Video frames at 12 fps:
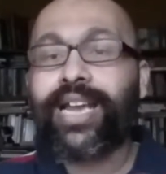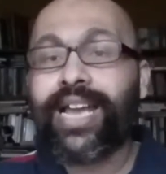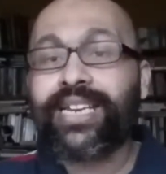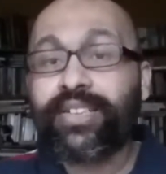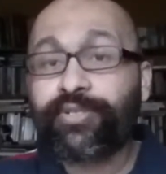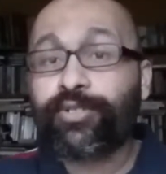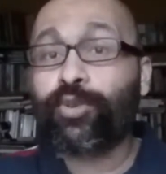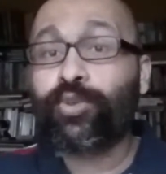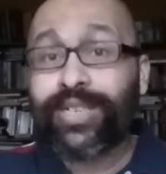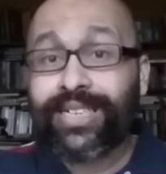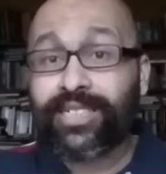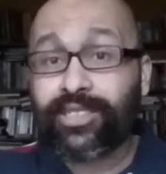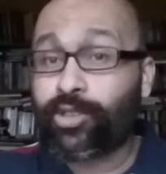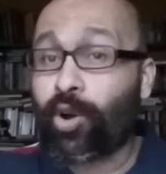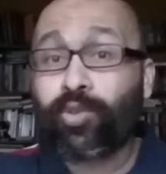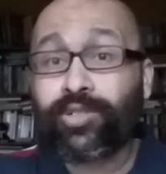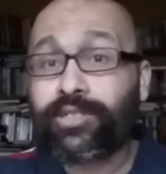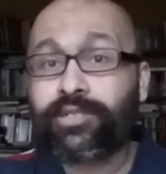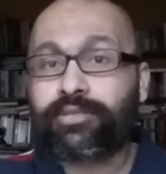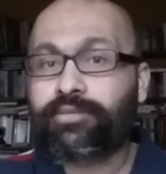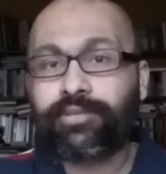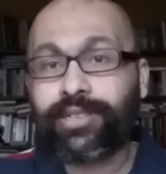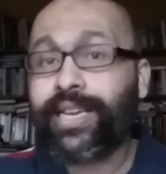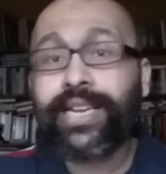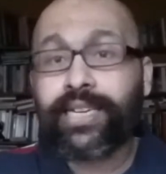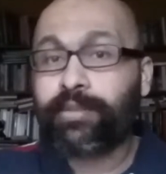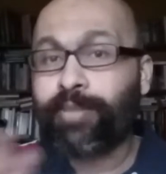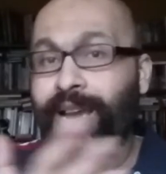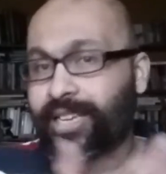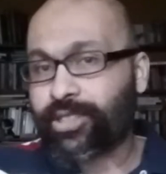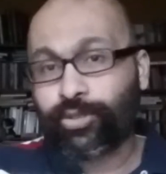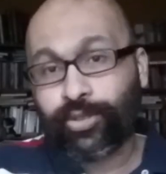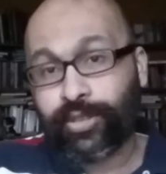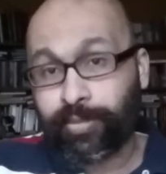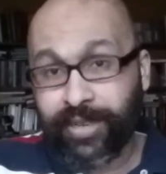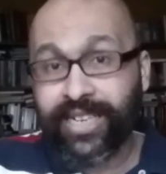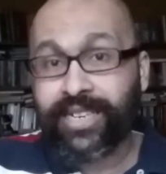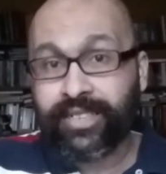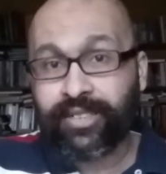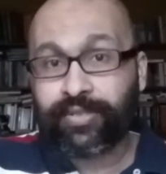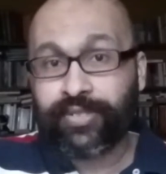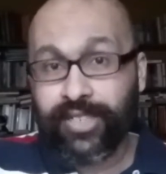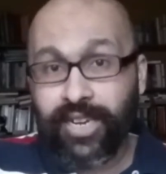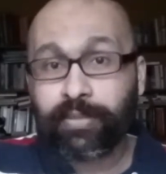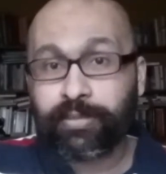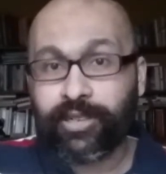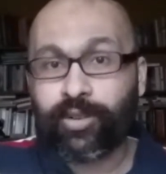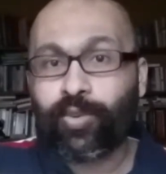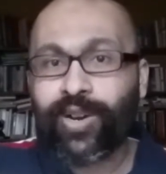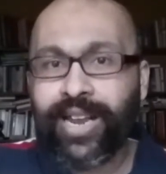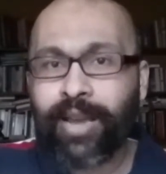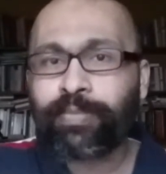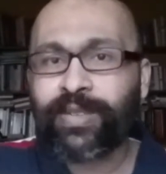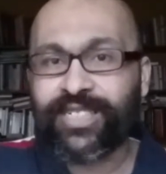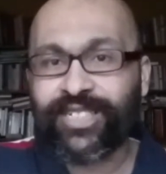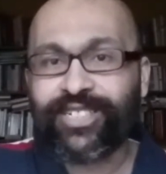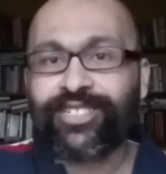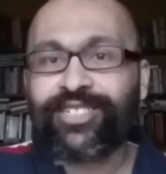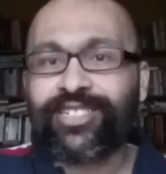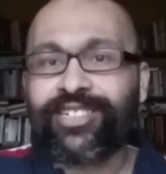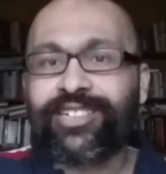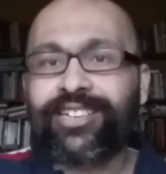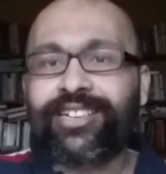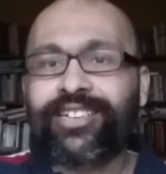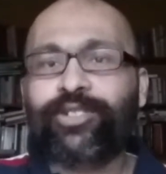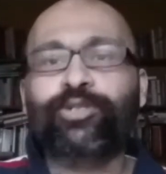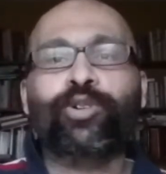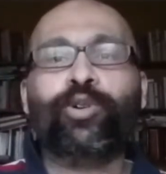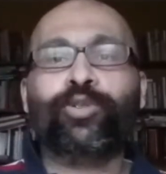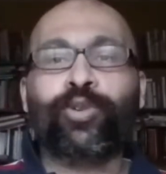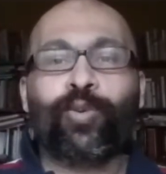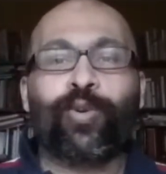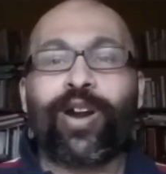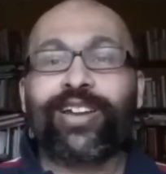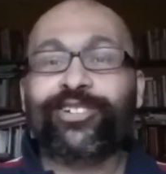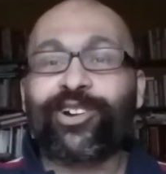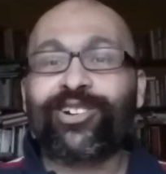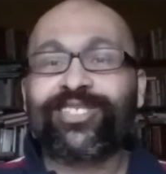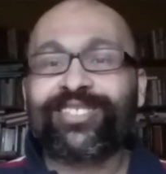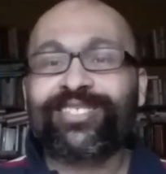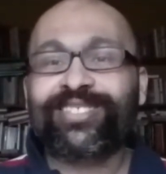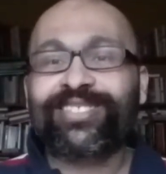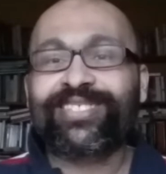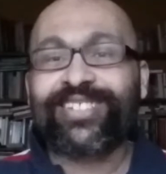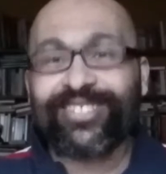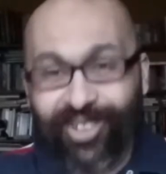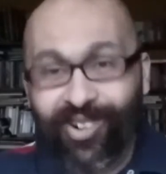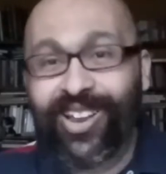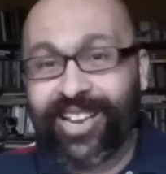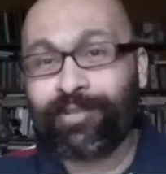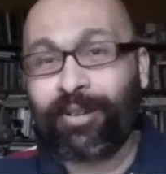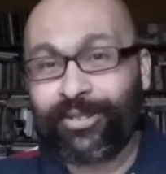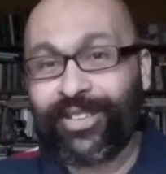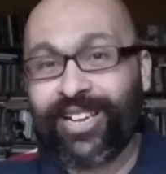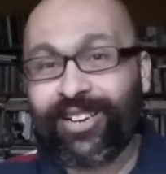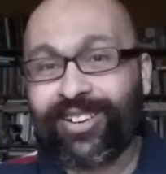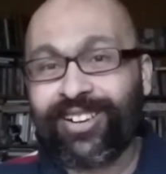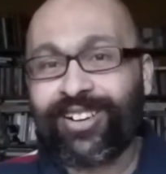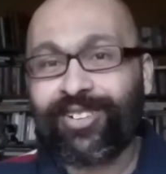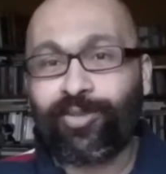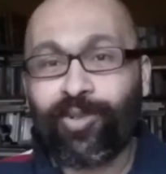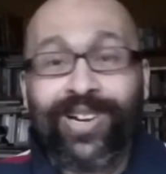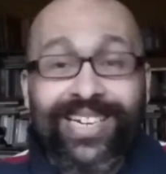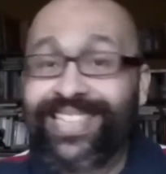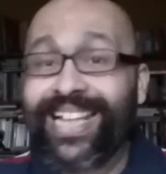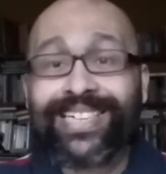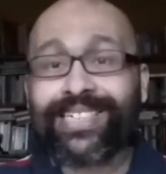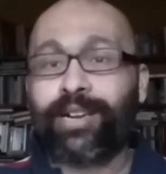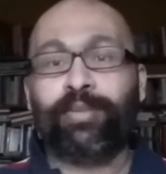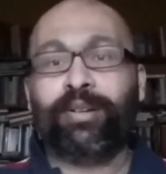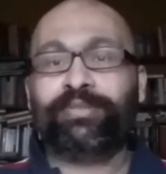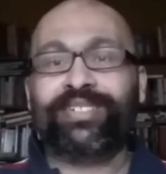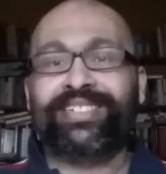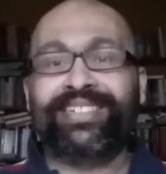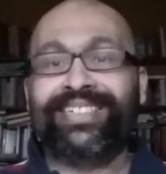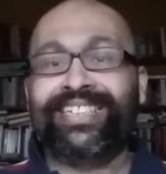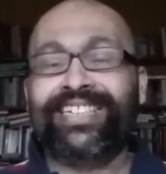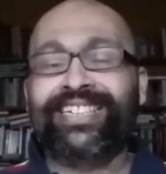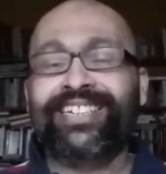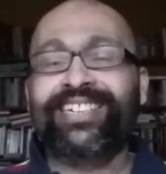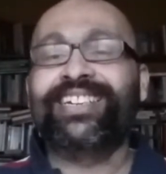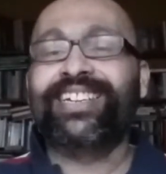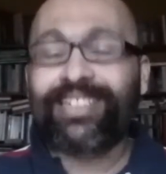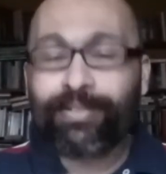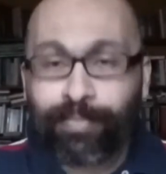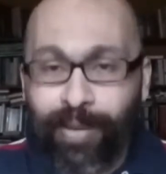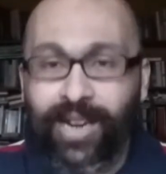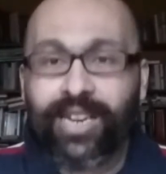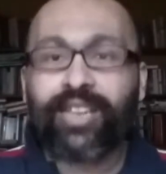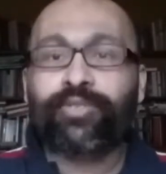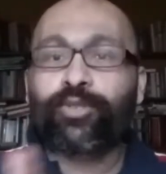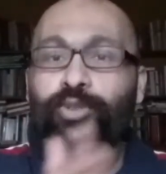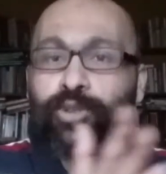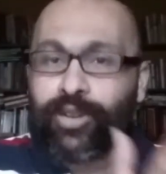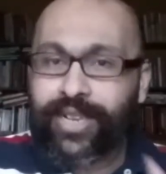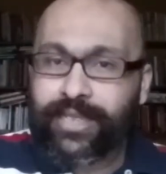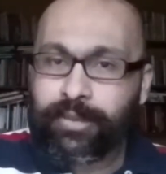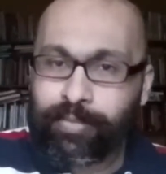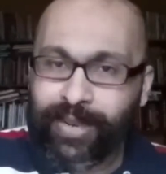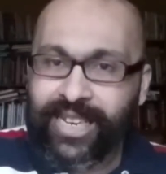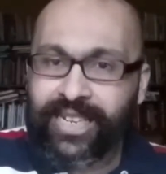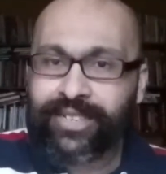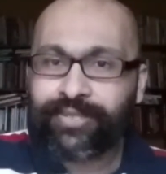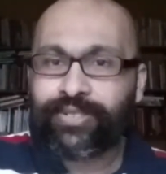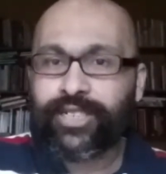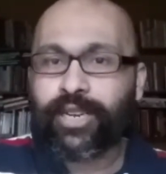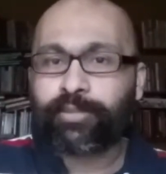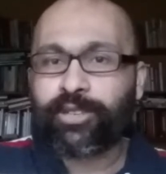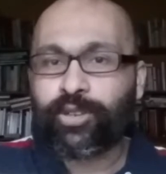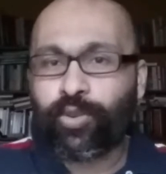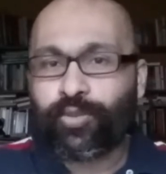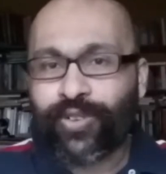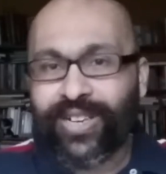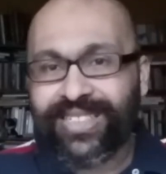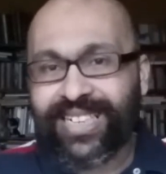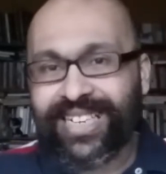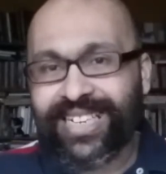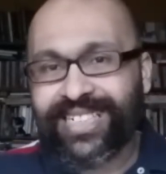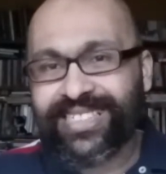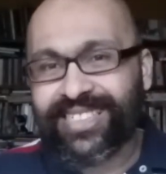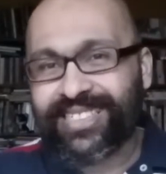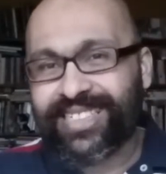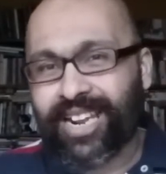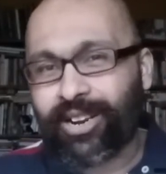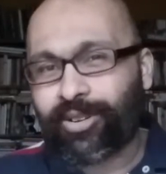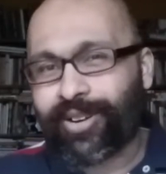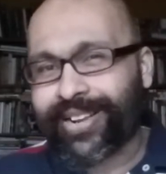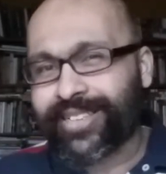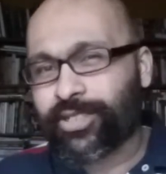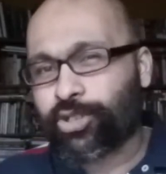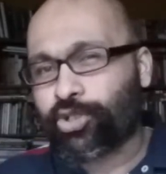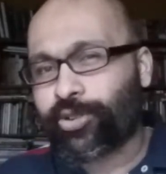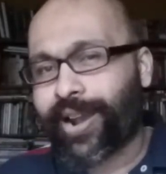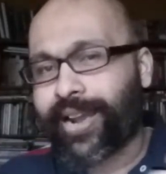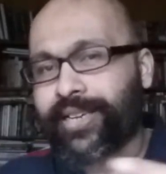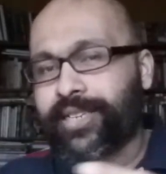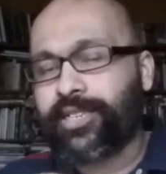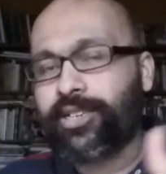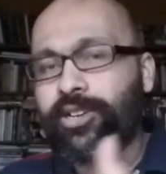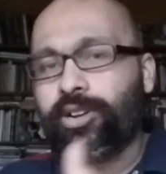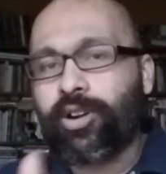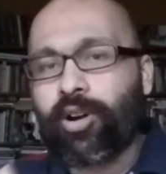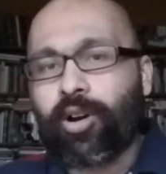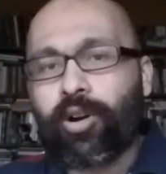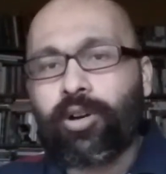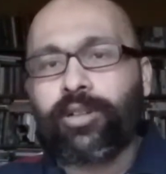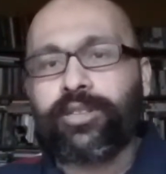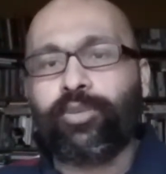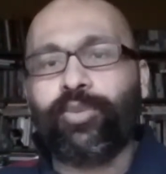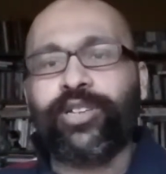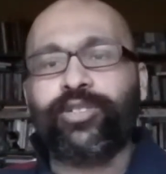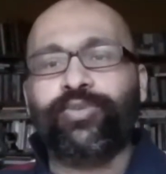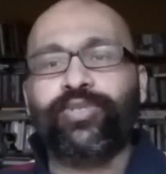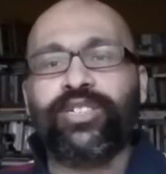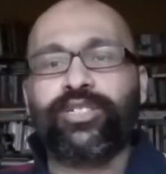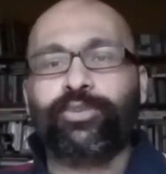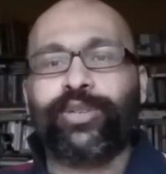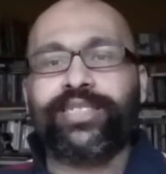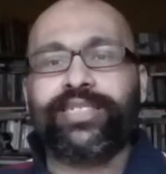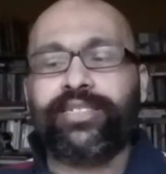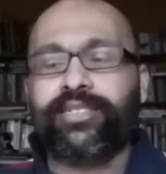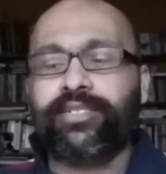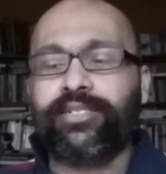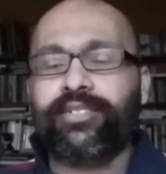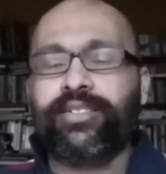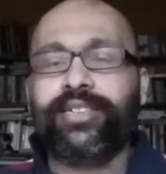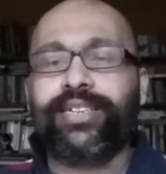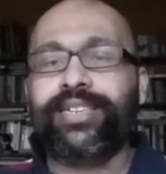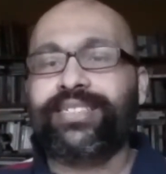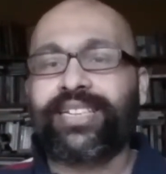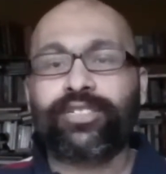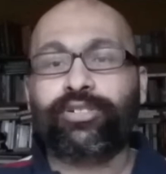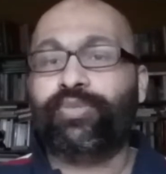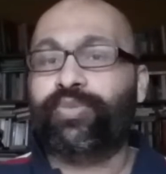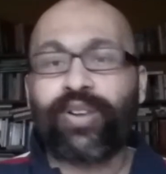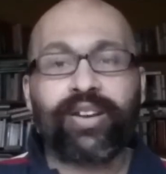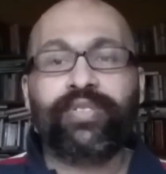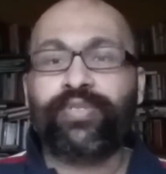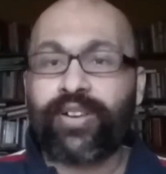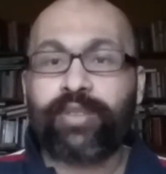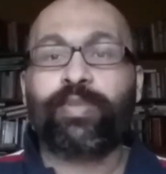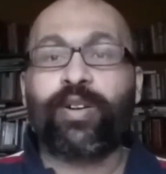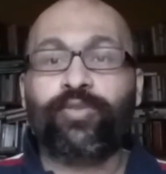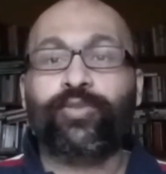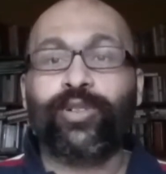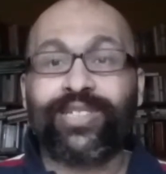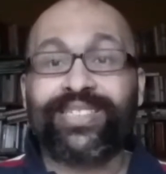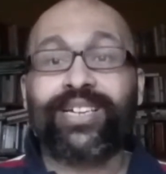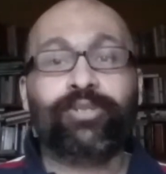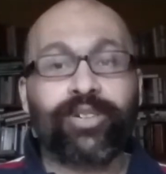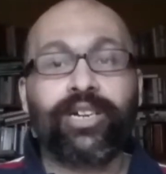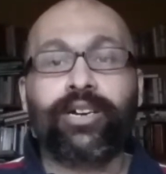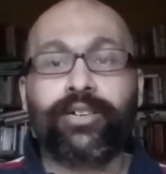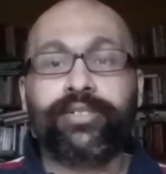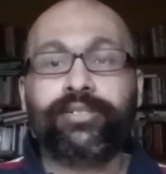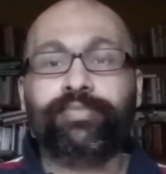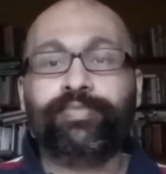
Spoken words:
And if you don't link it back to the beginning of the chapter, what happens is you don't know why God is talking about that. Why did that come up suddenly? But if you look at the beginning of the chapter, you will find that it is a direct track all the way to verse 20. It's actually very, very powerful in that regard.